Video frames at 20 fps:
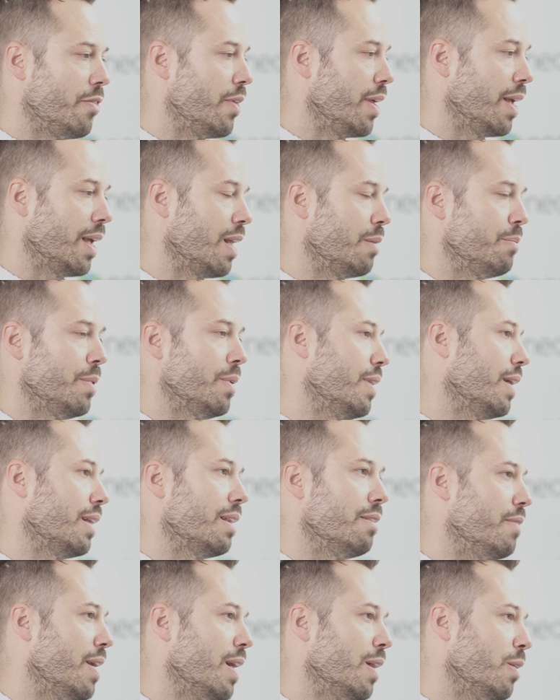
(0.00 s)
thinking about like
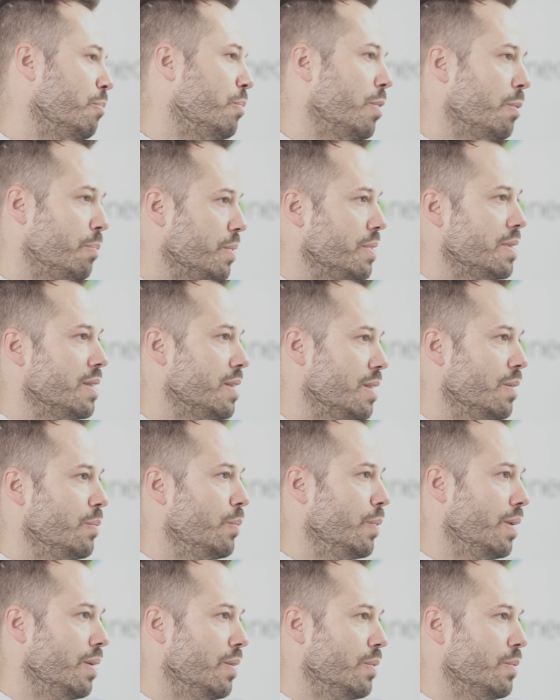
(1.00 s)
the value proposition
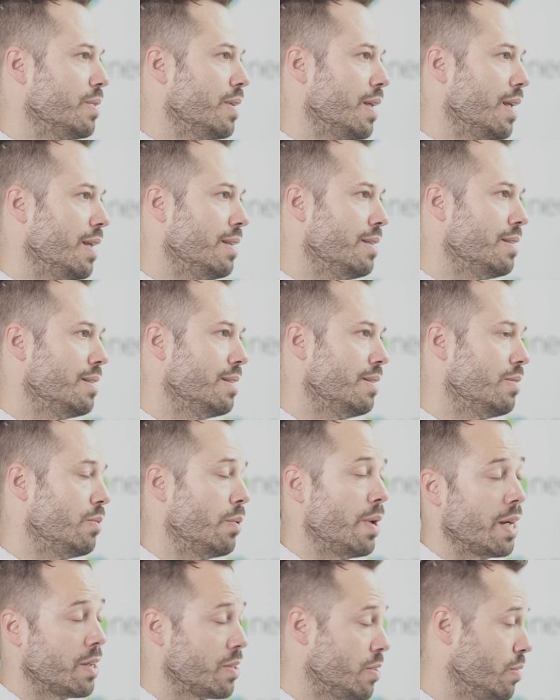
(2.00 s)
with a use case
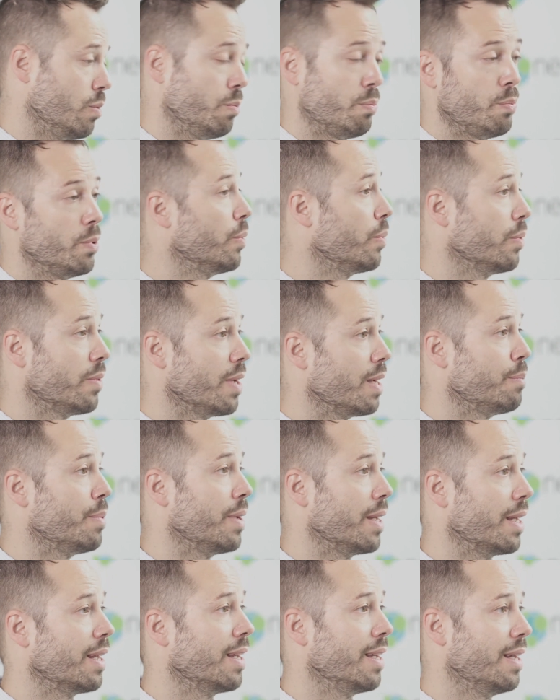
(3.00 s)
to actual
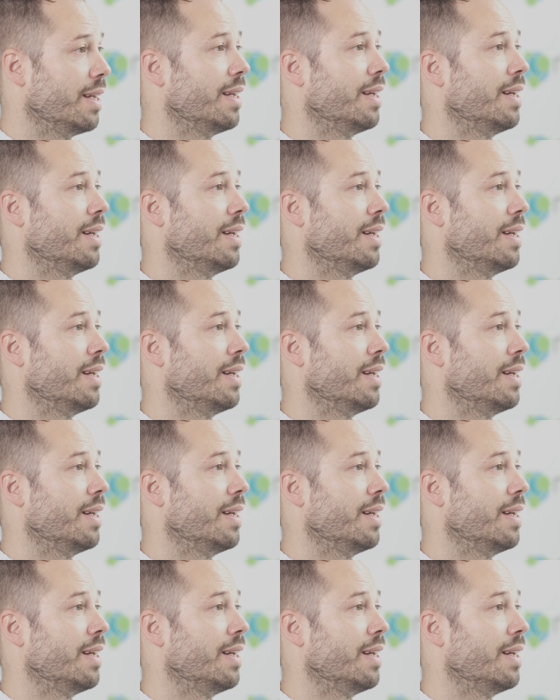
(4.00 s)
prototyping.